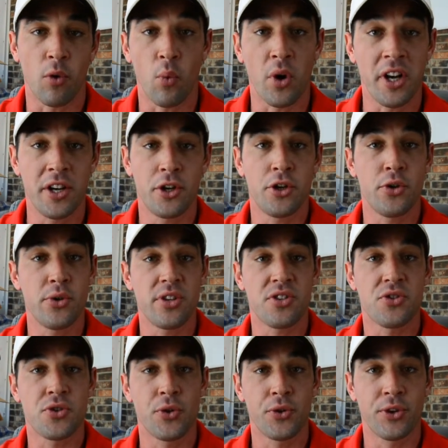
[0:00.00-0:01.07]
I wanted to do this
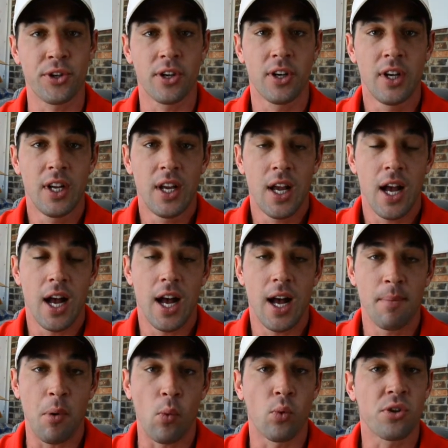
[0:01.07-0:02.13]
sooner,
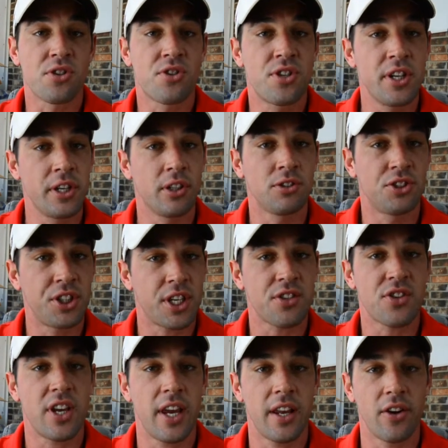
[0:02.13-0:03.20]
but we're still
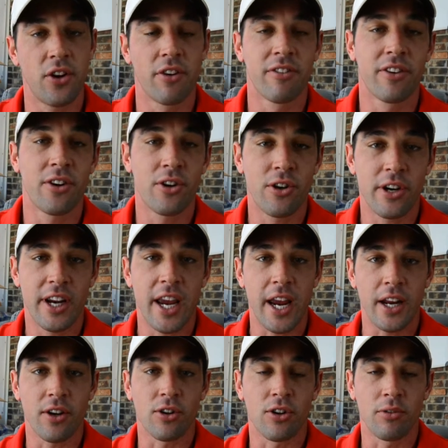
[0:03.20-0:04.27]
just getting over
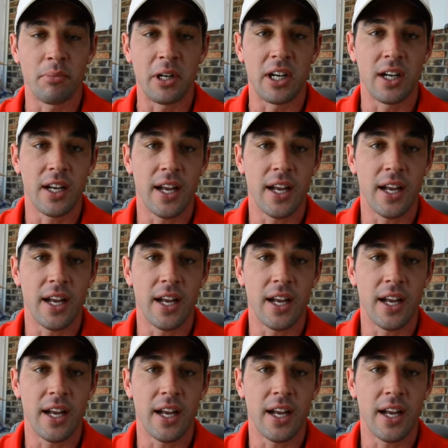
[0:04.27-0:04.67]
Hurricane Irma,